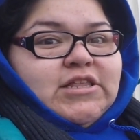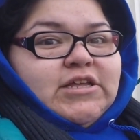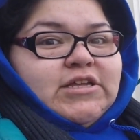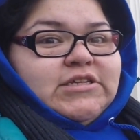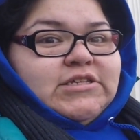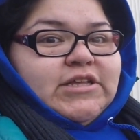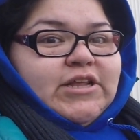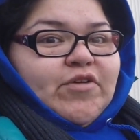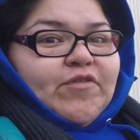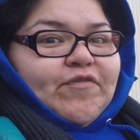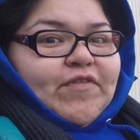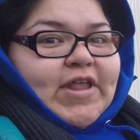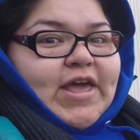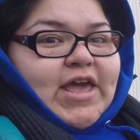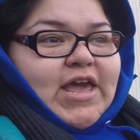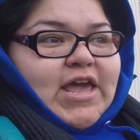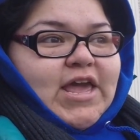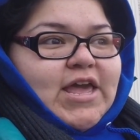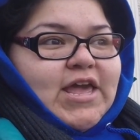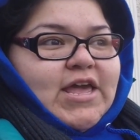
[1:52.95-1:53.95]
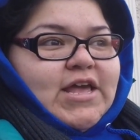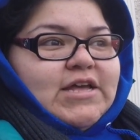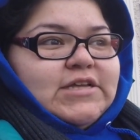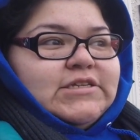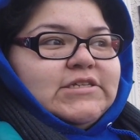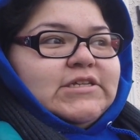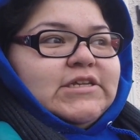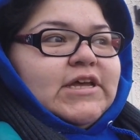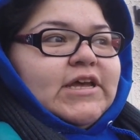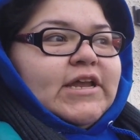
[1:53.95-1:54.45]
There's little
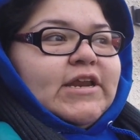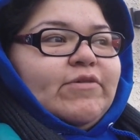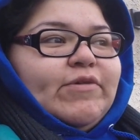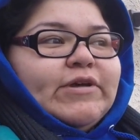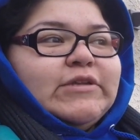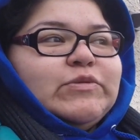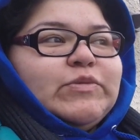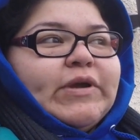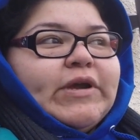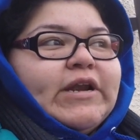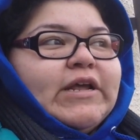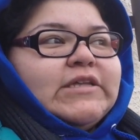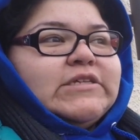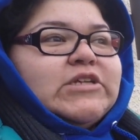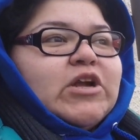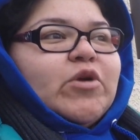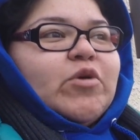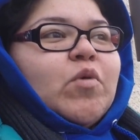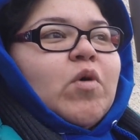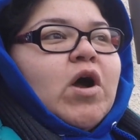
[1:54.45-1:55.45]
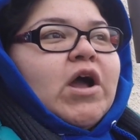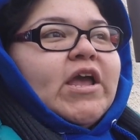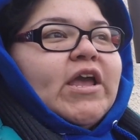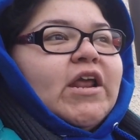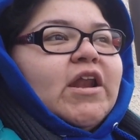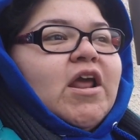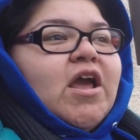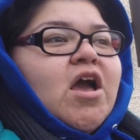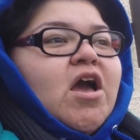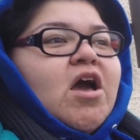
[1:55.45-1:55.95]
flakes. Anyways, we're gonna start
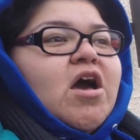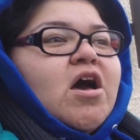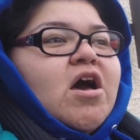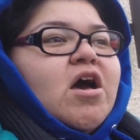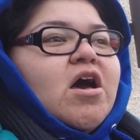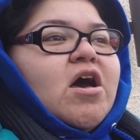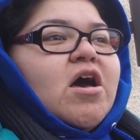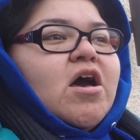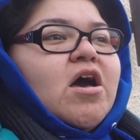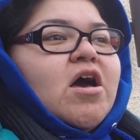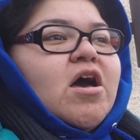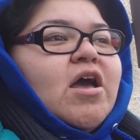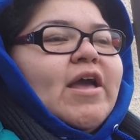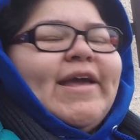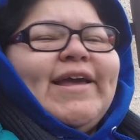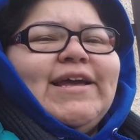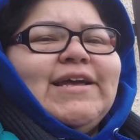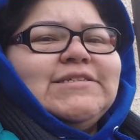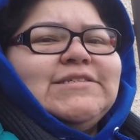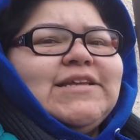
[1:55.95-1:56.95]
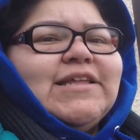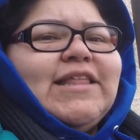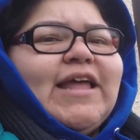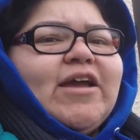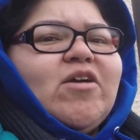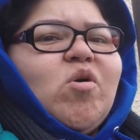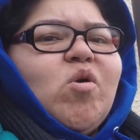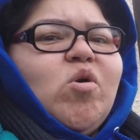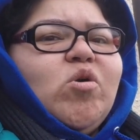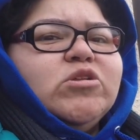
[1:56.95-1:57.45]
walking. It's not
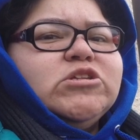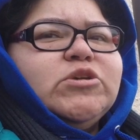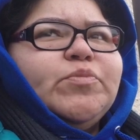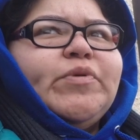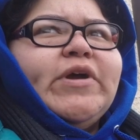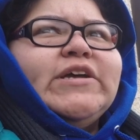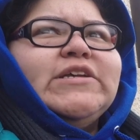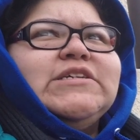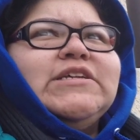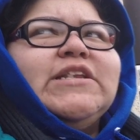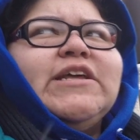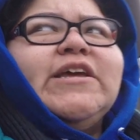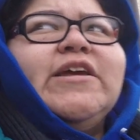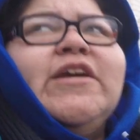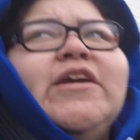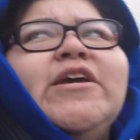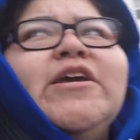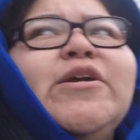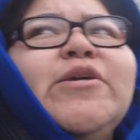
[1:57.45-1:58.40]
that cold, surprisingly,